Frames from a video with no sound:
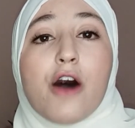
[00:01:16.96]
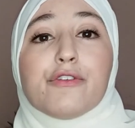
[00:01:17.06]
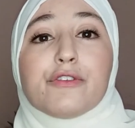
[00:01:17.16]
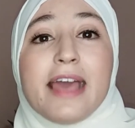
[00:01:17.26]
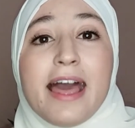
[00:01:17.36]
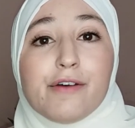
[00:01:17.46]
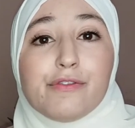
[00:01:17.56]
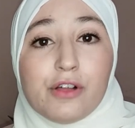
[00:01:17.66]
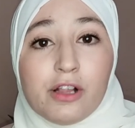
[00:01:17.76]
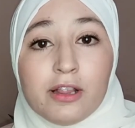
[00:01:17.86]
of
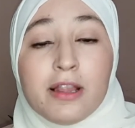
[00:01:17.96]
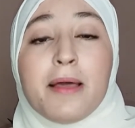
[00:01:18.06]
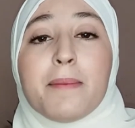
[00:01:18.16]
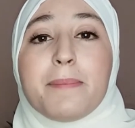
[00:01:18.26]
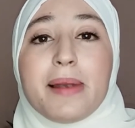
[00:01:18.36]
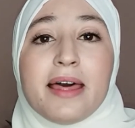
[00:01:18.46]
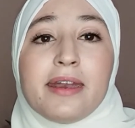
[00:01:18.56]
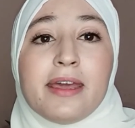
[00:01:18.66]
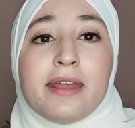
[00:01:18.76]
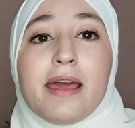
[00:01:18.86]
careful
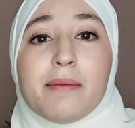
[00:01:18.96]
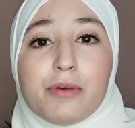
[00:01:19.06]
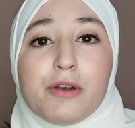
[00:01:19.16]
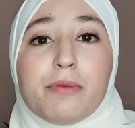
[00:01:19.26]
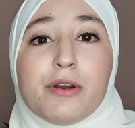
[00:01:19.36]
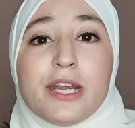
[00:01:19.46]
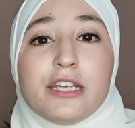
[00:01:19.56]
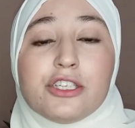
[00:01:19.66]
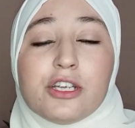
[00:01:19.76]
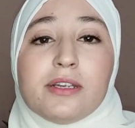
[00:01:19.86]
planning and
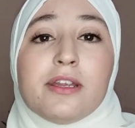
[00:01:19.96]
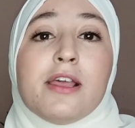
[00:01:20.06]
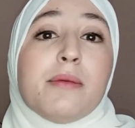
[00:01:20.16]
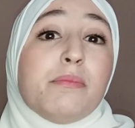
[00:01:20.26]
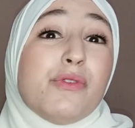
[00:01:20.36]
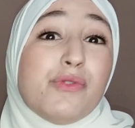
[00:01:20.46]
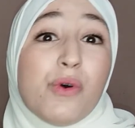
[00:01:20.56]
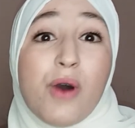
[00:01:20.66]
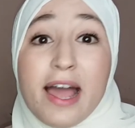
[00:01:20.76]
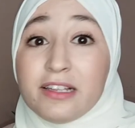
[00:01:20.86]
preparation
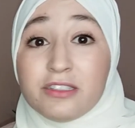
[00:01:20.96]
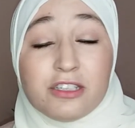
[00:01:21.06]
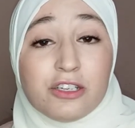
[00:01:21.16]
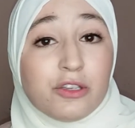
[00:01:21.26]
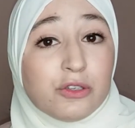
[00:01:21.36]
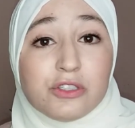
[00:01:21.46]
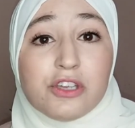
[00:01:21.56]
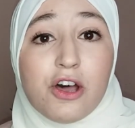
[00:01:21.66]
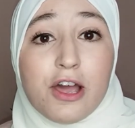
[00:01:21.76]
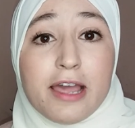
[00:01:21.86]
beforehand in a good
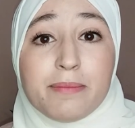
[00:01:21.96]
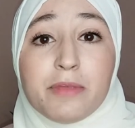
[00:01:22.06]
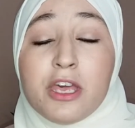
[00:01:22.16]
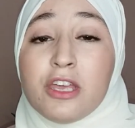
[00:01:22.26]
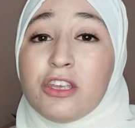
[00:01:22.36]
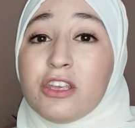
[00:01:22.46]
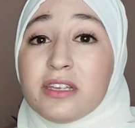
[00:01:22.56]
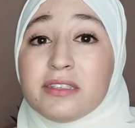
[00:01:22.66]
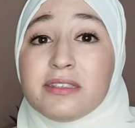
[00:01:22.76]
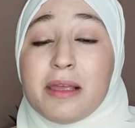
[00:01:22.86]
time. You
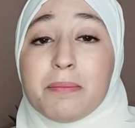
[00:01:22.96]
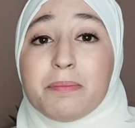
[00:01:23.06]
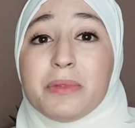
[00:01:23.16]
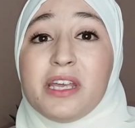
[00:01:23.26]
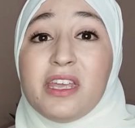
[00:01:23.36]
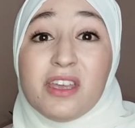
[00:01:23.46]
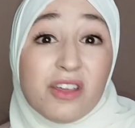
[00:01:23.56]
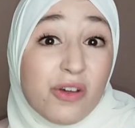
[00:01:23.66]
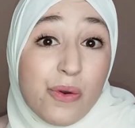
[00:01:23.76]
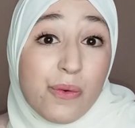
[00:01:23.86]
can simply
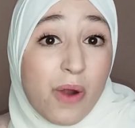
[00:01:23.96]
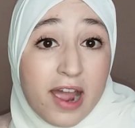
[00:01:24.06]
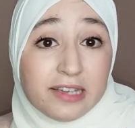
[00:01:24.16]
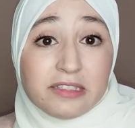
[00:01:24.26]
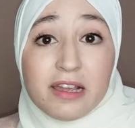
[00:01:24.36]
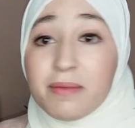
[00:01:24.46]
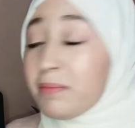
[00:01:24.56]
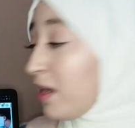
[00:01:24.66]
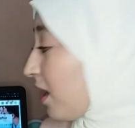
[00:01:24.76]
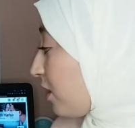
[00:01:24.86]
write them
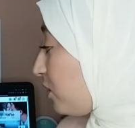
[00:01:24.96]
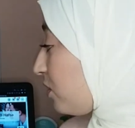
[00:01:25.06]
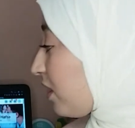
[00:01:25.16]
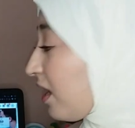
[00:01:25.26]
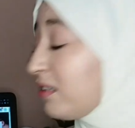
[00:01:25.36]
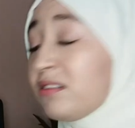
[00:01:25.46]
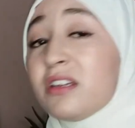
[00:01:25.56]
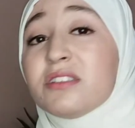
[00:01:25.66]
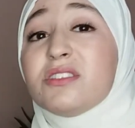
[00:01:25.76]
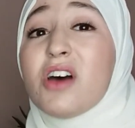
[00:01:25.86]
as you can
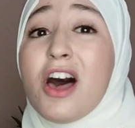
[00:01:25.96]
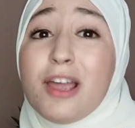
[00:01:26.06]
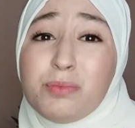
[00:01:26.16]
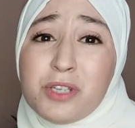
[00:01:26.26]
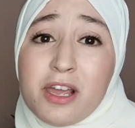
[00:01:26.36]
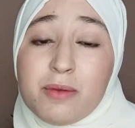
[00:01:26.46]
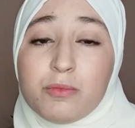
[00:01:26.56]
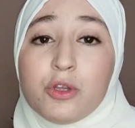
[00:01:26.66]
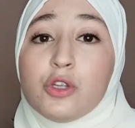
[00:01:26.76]
type them.